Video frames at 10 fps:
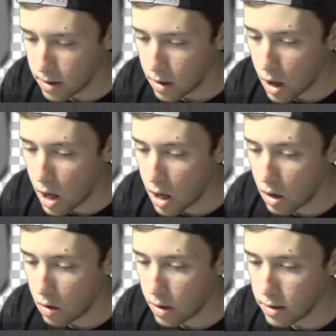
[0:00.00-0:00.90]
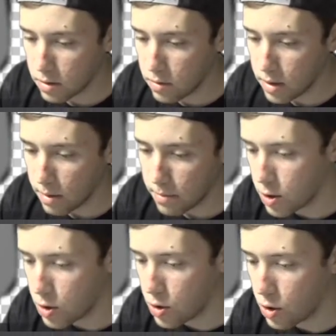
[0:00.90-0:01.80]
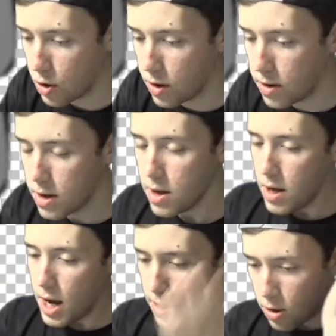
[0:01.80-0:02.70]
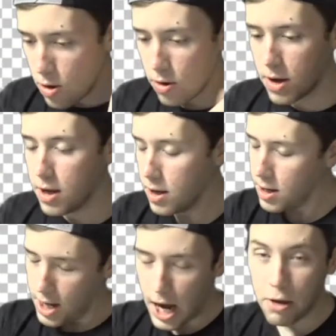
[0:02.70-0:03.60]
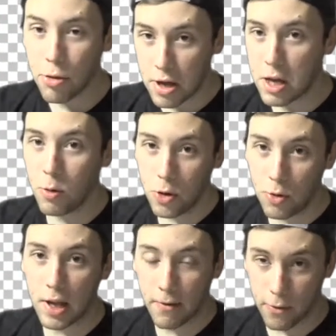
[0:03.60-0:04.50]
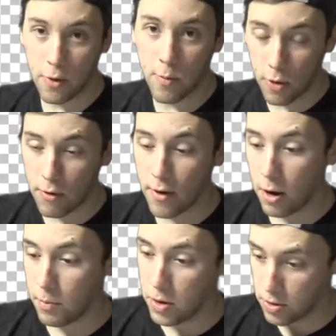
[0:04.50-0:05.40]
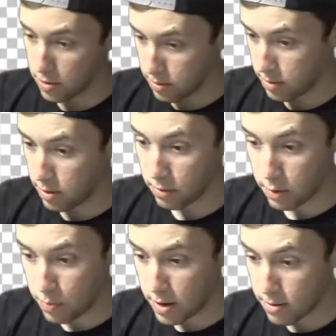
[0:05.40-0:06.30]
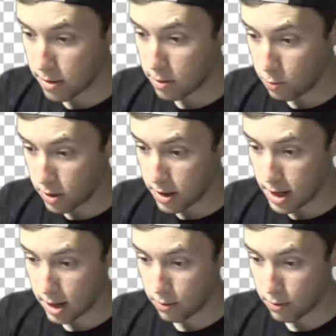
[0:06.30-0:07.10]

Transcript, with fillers: Oh, I screwed up. Good. And look, I think he would use that for his profile picture, you know, it's better than the one he has